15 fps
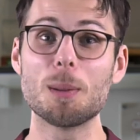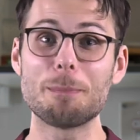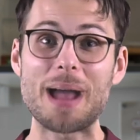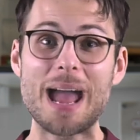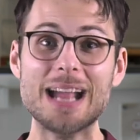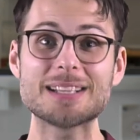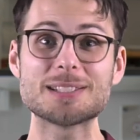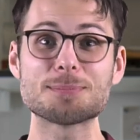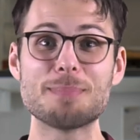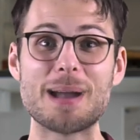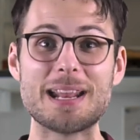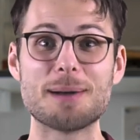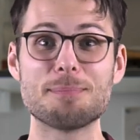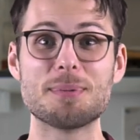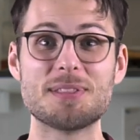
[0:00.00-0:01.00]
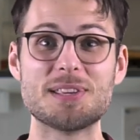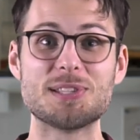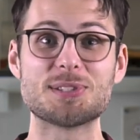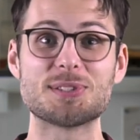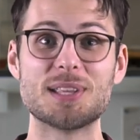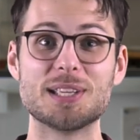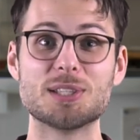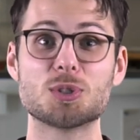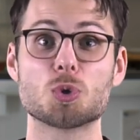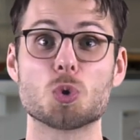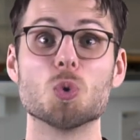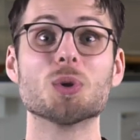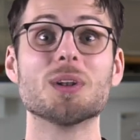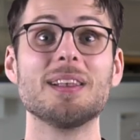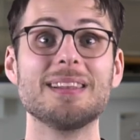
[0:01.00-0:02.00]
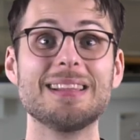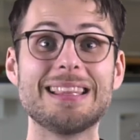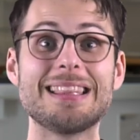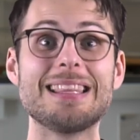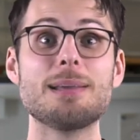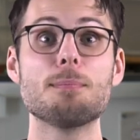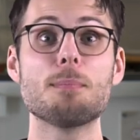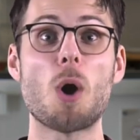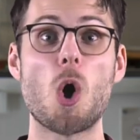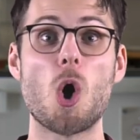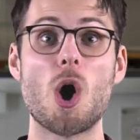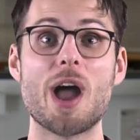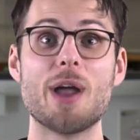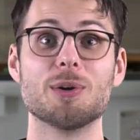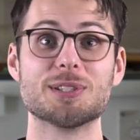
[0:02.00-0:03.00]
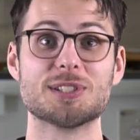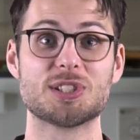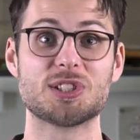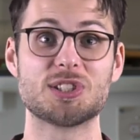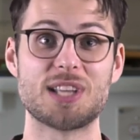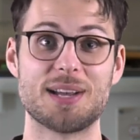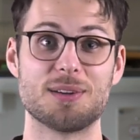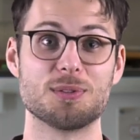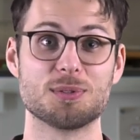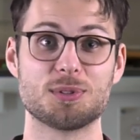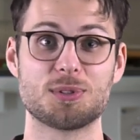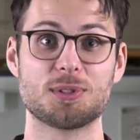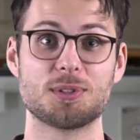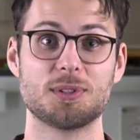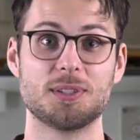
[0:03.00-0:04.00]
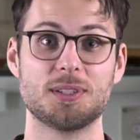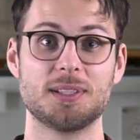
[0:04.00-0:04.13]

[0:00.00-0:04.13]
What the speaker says: a pack is made up of these things called lithium-ion cells.